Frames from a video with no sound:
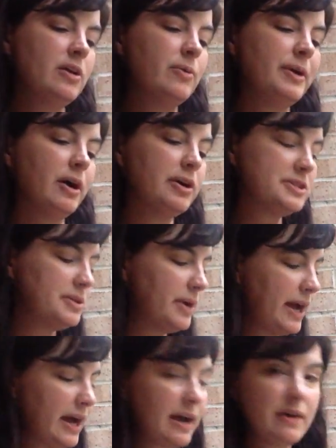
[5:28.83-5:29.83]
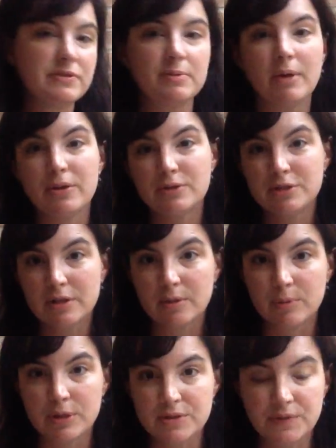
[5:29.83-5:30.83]
we also have some other sticker
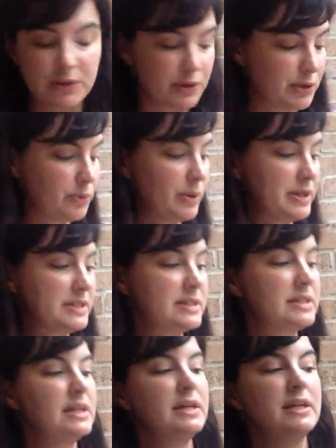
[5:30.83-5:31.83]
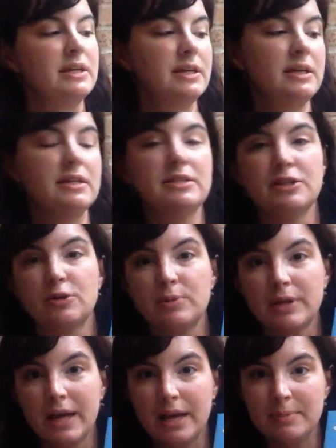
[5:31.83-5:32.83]
books for the little ones. Sticker
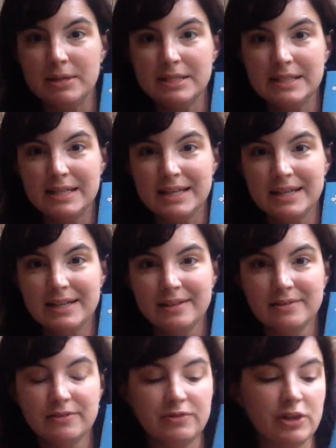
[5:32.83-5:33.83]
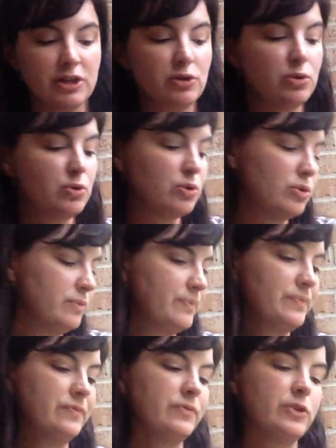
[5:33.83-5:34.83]
book ABC, very cool,
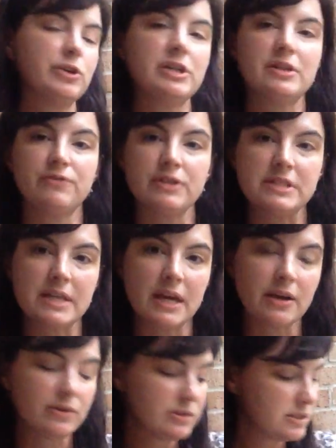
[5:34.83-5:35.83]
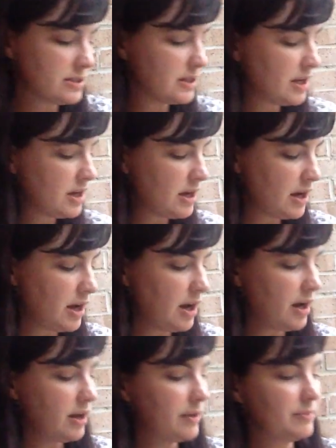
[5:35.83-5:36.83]
learning different sounds,
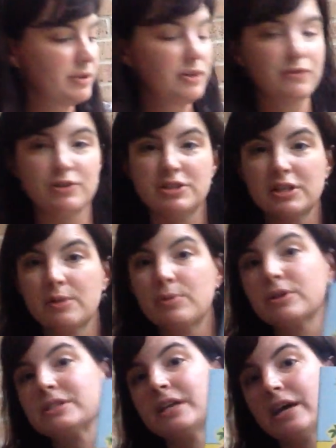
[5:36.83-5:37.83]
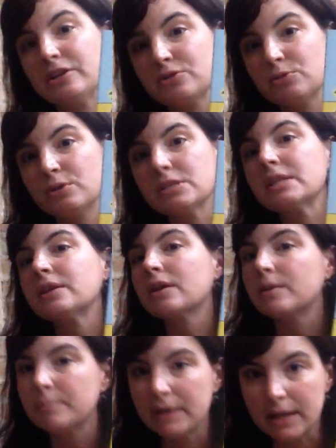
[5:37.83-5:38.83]
for sticker book dinosaurs, and
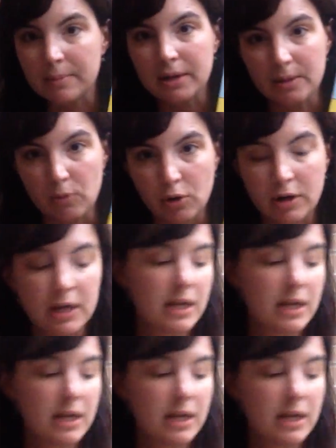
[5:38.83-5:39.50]
there are many, many more.